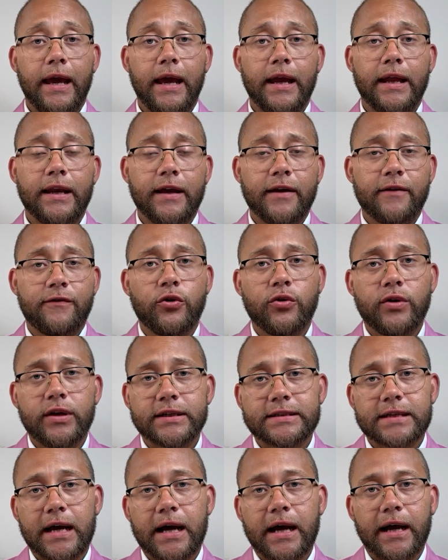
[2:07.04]
And if you
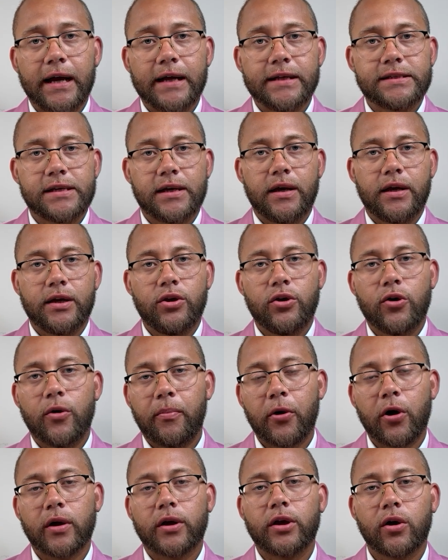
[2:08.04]
decide
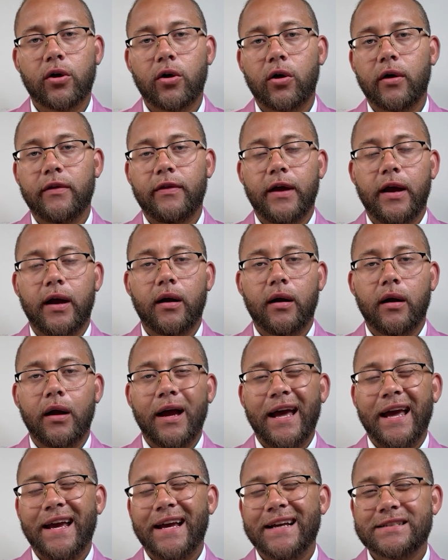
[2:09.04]
to, park your car there,
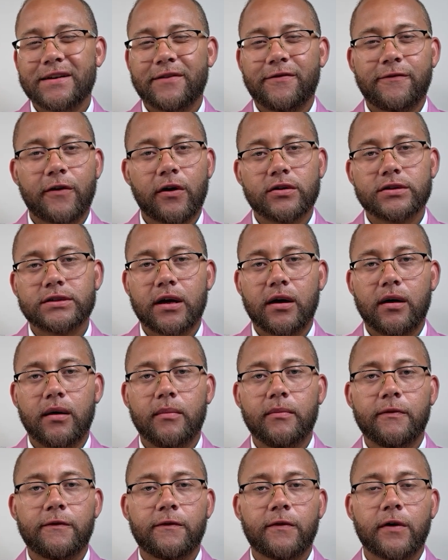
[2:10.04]
it's a first
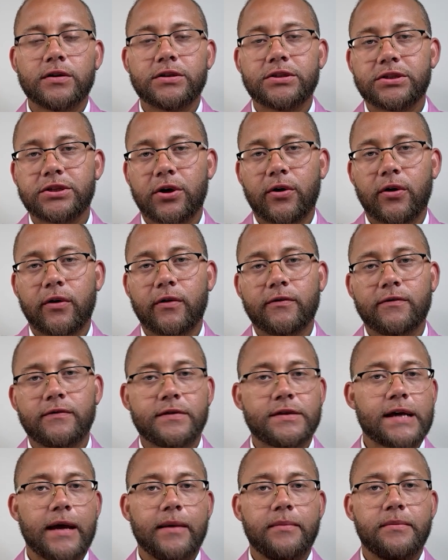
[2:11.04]
come, first serve
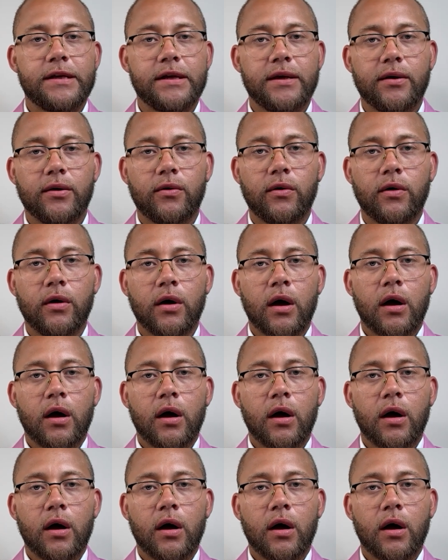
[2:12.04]
type deal.